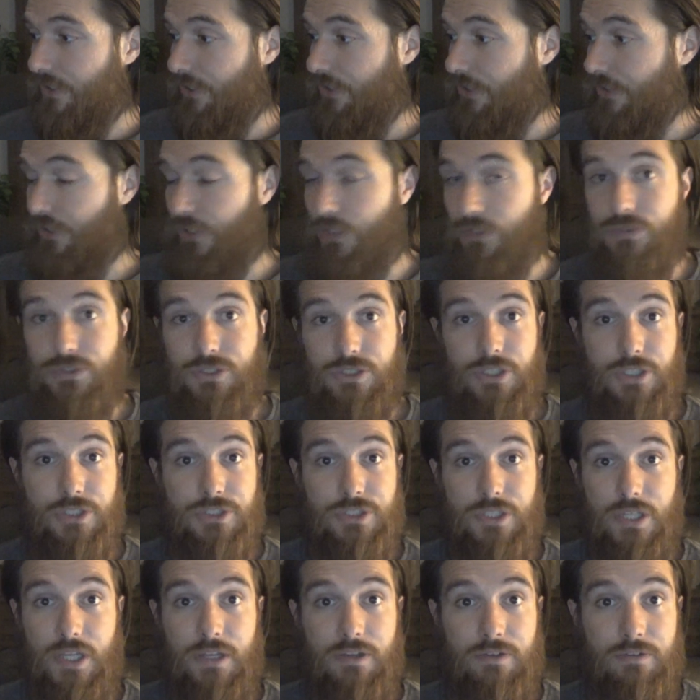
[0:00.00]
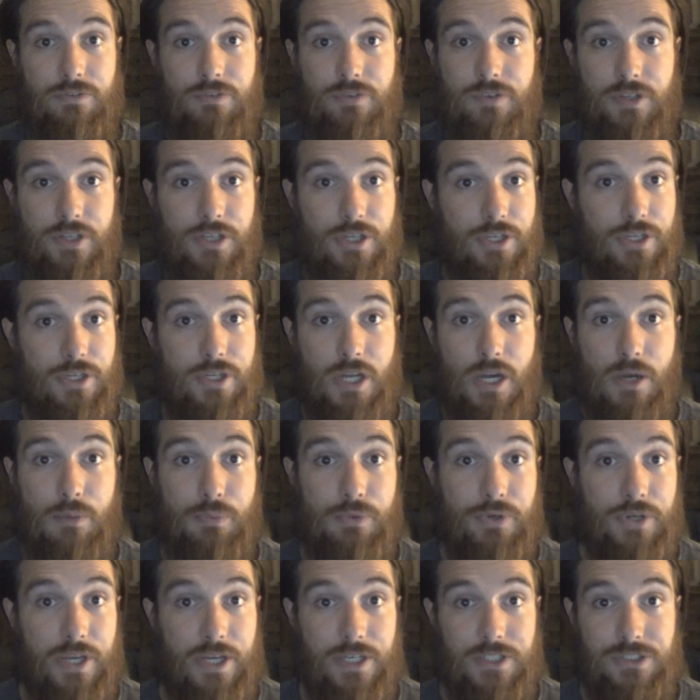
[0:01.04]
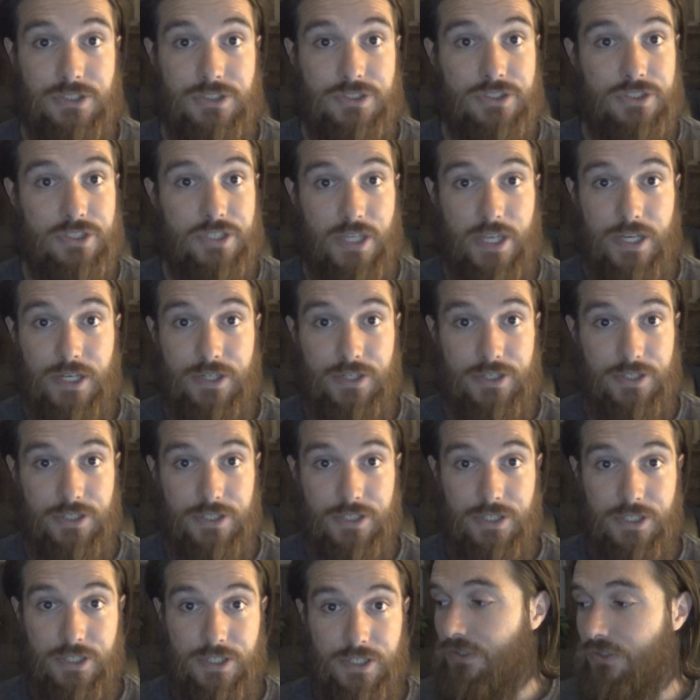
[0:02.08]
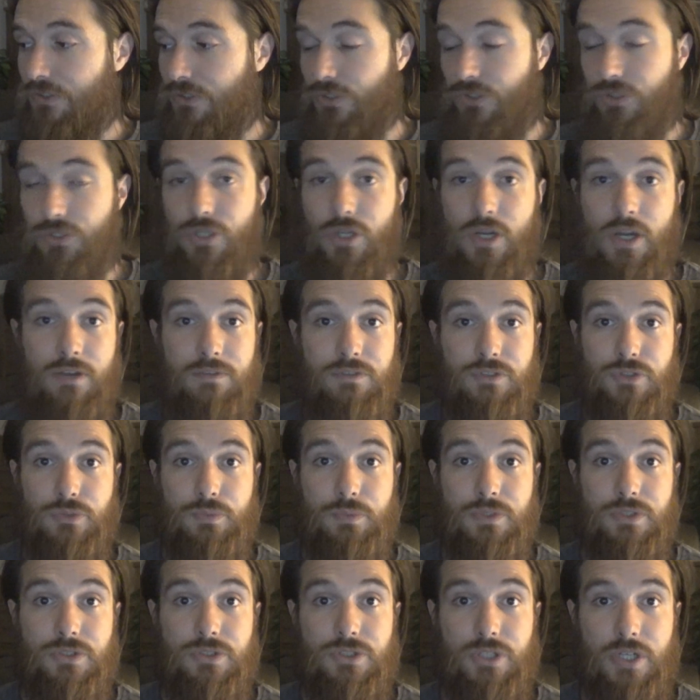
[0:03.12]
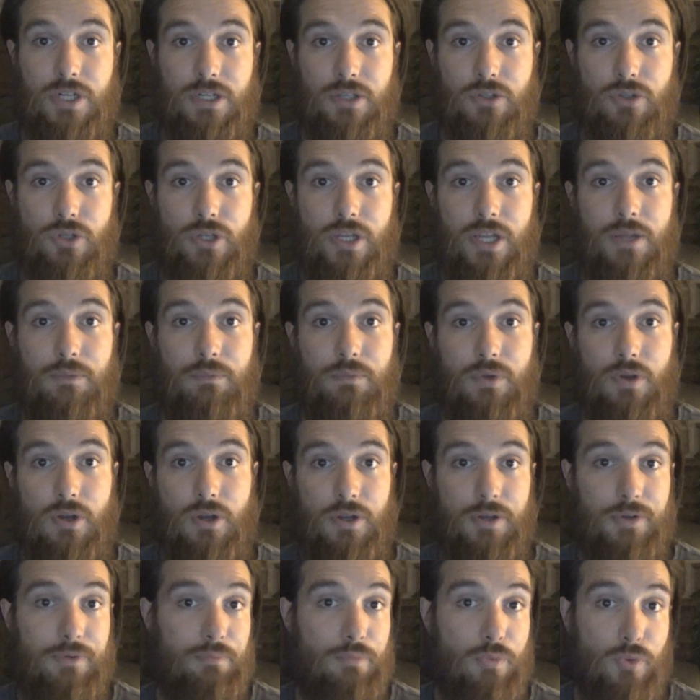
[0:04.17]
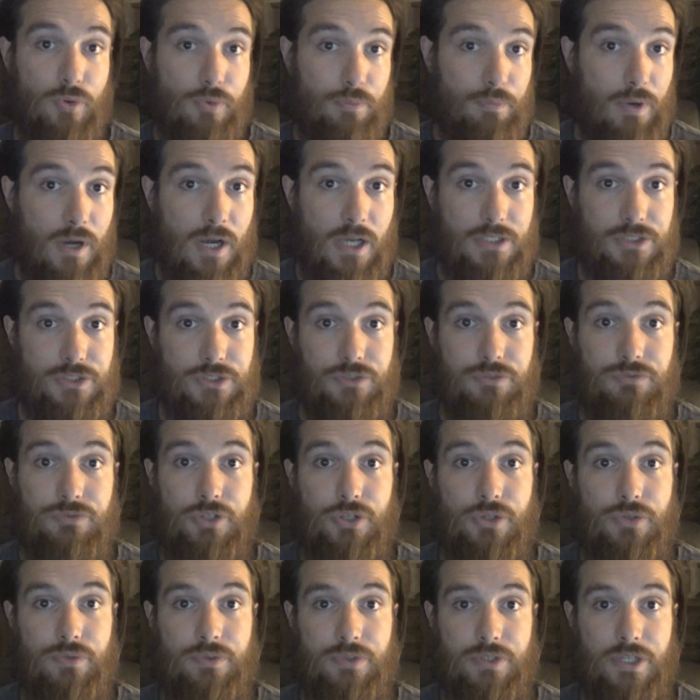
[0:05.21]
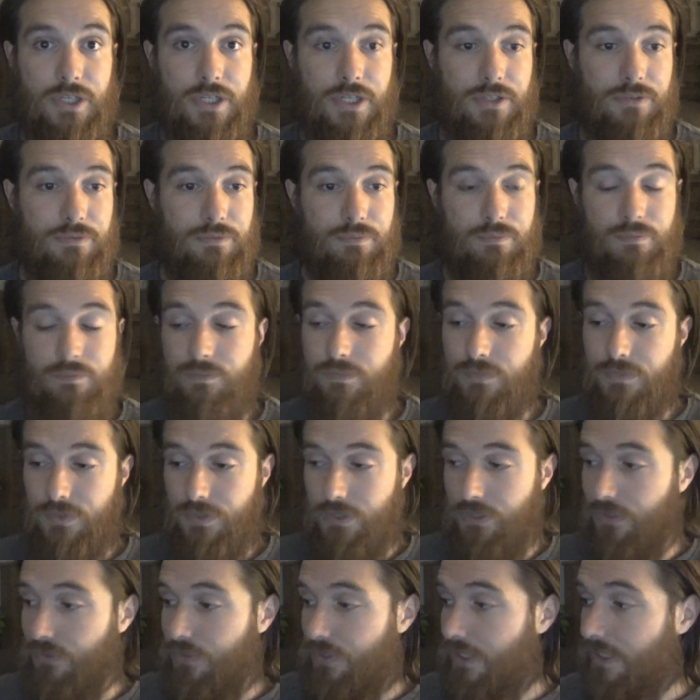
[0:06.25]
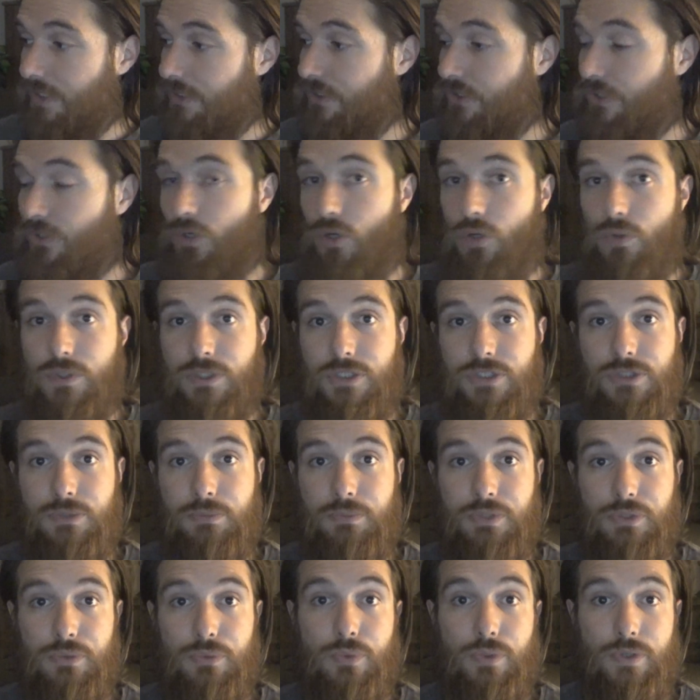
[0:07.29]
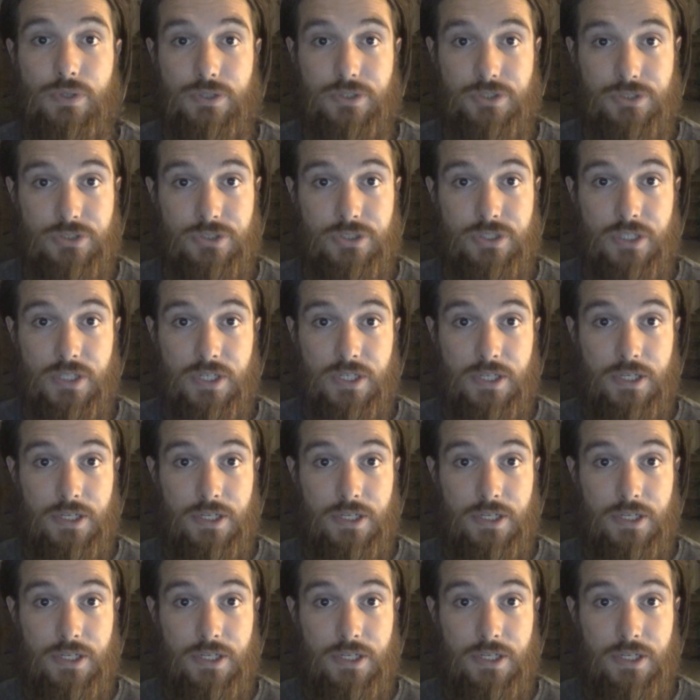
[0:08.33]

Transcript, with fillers: you know, she doesn't have any complications there. So, you know, I've just been trying to look at a more positive note and thinking, you know, things could always be worse.